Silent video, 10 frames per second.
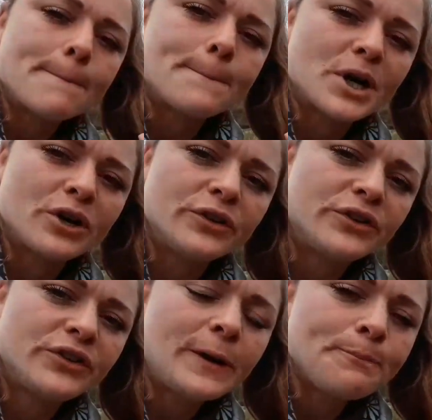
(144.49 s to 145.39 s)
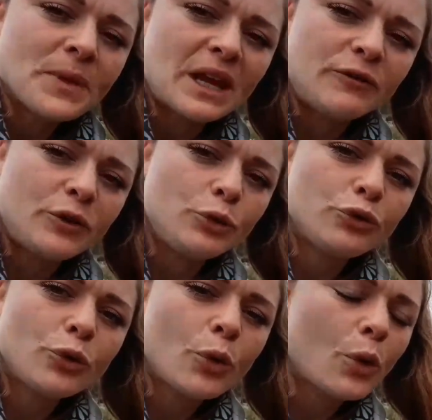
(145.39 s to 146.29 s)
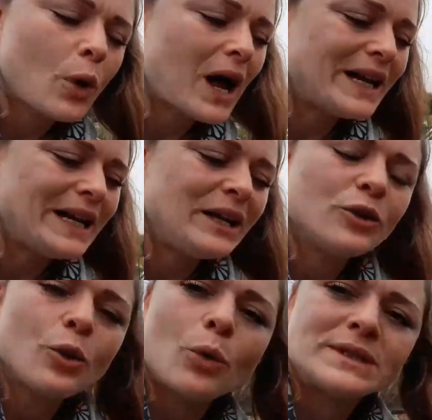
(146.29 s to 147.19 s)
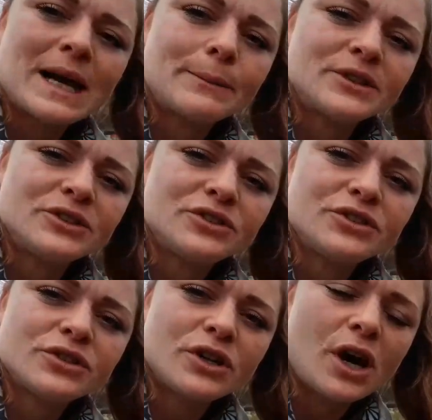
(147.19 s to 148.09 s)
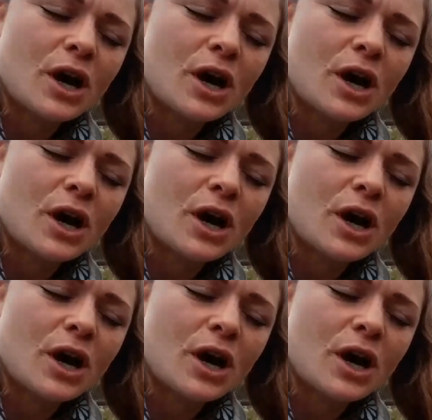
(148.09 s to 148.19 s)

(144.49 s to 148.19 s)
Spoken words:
because if you store an eaten or damaged